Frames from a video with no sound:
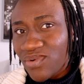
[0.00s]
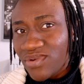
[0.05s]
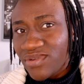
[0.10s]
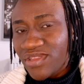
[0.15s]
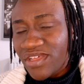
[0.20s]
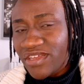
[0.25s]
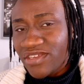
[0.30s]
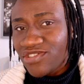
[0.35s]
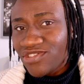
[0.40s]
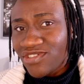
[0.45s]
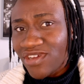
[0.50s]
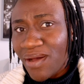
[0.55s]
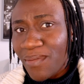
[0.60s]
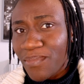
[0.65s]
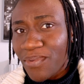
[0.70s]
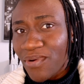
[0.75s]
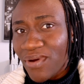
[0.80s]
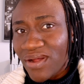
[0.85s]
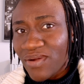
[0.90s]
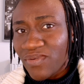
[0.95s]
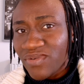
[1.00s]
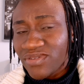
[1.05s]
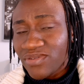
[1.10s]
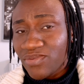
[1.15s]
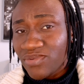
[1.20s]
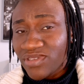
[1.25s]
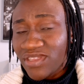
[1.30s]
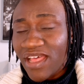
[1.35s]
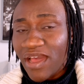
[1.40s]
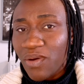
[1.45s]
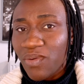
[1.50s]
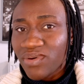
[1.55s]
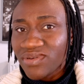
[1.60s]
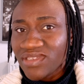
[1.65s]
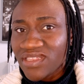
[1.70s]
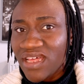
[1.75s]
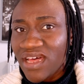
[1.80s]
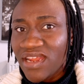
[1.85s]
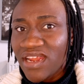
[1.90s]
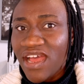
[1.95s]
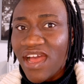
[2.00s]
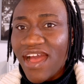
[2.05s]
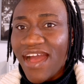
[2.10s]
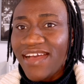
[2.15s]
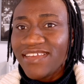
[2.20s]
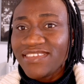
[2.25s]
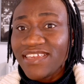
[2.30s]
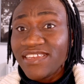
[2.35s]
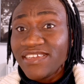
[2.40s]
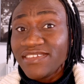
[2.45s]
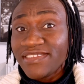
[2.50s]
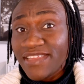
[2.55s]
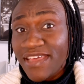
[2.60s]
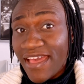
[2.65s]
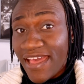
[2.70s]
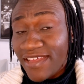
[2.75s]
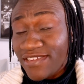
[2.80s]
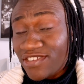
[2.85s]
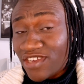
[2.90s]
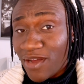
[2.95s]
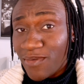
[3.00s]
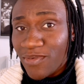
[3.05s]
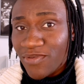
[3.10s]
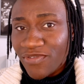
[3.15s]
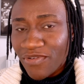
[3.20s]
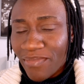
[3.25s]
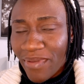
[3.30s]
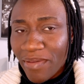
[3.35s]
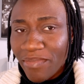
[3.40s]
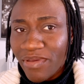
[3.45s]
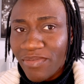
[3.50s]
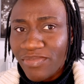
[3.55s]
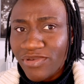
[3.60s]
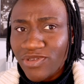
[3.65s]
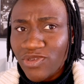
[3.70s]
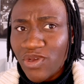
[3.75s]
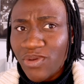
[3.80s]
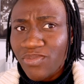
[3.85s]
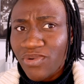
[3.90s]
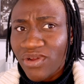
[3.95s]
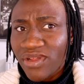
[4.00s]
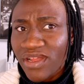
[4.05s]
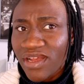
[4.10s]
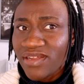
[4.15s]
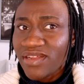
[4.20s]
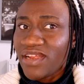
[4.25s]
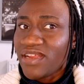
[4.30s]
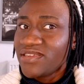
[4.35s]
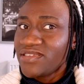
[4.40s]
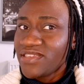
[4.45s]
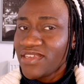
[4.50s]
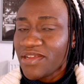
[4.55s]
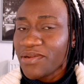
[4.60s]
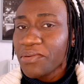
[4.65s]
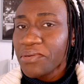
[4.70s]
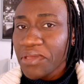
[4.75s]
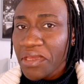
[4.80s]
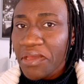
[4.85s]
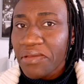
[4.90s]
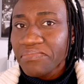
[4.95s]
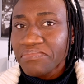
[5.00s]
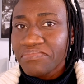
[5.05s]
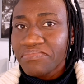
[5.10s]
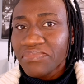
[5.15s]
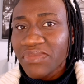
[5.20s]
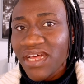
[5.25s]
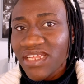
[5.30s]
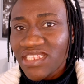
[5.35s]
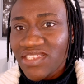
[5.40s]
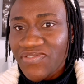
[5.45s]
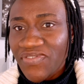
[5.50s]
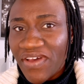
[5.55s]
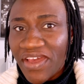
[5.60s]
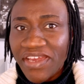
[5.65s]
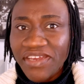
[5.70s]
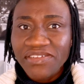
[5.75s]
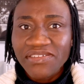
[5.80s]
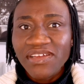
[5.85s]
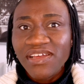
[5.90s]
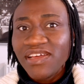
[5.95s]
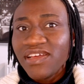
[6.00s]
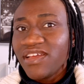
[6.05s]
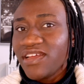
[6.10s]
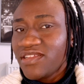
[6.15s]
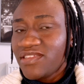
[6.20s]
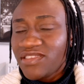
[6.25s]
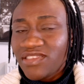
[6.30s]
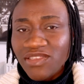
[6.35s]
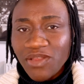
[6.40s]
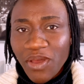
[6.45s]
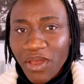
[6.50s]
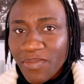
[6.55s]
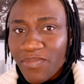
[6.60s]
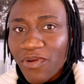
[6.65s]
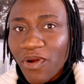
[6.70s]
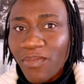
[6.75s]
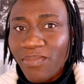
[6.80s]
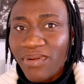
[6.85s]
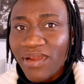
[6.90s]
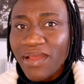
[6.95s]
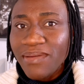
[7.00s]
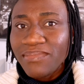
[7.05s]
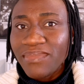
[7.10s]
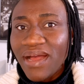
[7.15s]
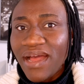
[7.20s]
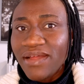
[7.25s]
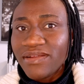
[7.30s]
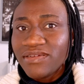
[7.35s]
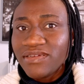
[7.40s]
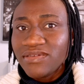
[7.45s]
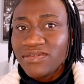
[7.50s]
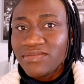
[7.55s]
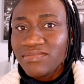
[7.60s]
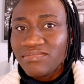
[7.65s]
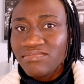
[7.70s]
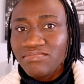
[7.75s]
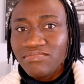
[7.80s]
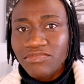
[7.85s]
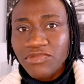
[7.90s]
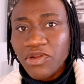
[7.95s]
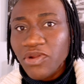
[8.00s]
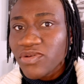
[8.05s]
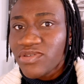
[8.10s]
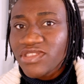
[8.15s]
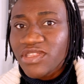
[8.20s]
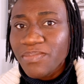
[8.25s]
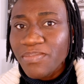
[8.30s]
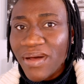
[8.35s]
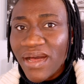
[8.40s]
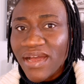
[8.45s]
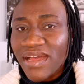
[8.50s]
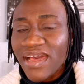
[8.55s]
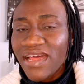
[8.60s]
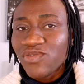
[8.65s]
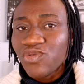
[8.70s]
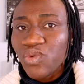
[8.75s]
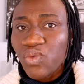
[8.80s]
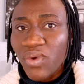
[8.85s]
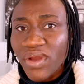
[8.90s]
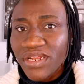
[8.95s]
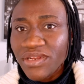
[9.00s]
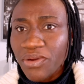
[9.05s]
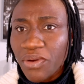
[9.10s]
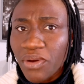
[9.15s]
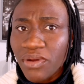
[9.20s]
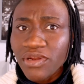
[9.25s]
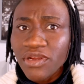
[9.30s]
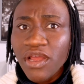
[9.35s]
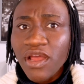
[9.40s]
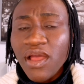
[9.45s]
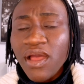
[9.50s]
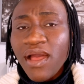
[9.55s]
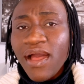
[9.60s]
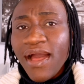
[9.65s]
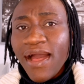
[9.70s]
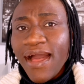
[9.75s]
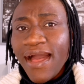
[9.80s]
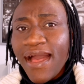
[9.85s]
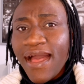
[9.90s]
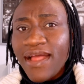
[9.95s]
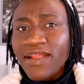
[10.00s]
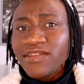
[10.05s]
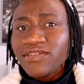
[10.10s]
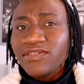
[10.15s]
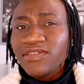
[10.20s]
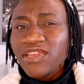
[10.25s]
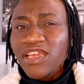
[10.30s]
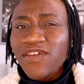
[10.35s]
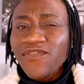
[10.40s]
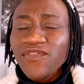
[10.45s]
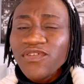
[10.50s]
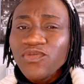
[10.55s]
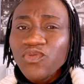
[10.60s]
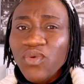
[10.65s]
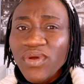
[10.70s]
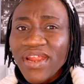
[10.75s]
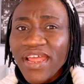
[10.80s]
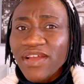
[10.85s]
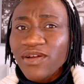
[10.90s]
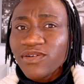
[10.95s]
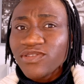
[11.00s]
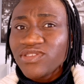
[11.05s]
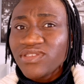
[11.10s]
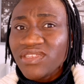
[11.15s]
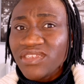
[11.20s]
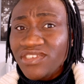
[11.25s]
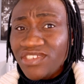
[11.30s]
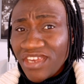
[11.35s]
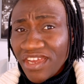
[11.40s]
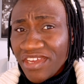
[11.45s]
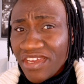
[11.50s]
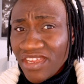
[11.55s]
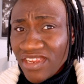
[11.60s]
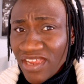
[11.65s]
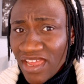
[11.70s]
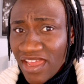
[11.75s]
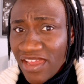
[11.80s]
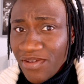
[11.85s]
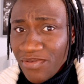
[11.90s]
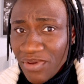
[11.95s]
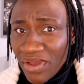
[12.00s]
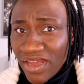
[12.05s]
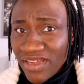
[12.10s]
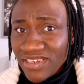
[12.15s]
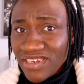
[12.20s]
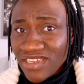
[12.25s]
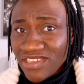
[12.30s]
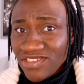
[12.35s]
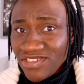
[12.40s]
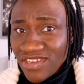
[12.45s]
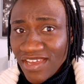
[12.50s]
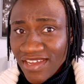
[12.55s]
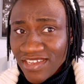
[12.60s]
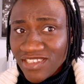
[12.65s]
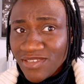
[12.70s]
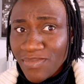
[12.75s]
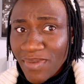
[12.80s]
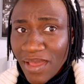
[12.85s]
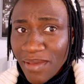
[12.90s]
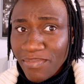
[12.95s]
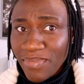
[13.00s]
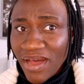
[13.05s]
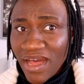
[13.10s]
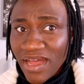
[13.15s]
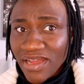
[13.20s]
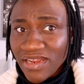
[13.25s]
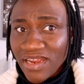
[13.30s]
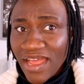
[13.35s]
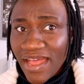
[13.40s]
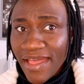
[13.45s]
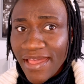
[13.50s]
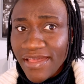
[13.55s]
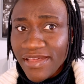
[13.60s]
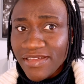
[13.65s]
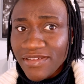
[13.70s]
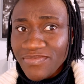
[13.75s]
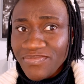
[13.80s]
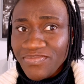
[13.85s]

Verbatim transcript: the shampoo and was like what's that i said it's a hair shampoo for my baby so he brought that and said okay that's fine it's not a problem and closed the bag and we went on and even when i got to the check-in area they checked my bag like